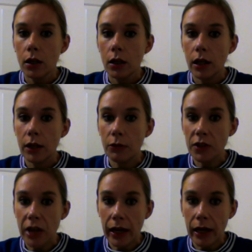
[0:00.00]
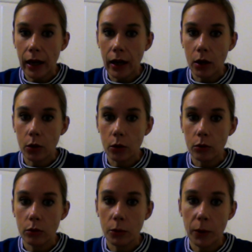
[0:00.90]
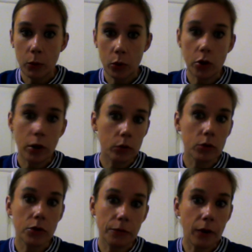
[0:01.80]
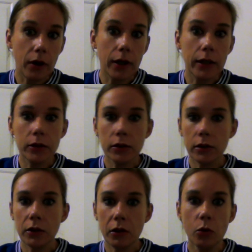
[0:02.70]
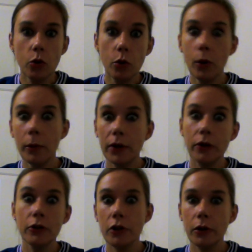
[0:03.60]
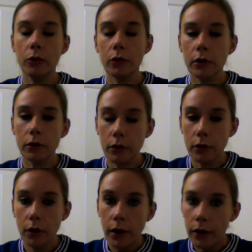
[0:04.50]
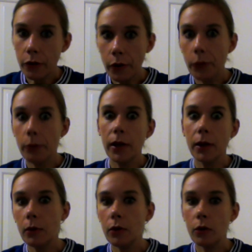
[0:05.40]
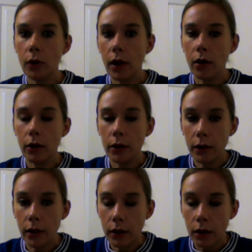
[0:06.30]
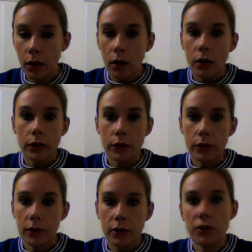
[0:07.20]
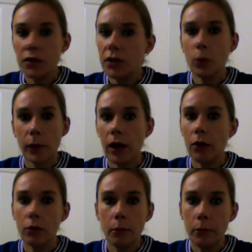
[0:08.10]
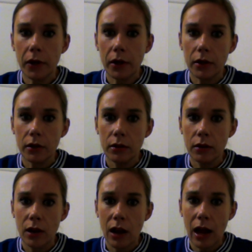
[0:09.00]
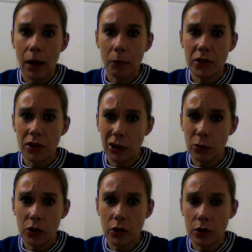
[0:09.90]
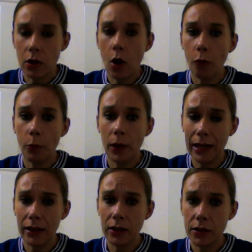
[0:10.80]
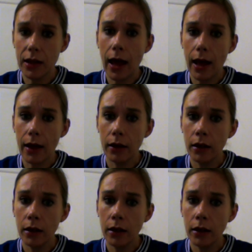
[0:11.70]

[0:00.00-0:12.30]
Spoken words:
If you take out the people that don't want to fight, your women and children and your old people and all that kind of thing, you'd still be outnumbered. And besides which, there's a lot of police there.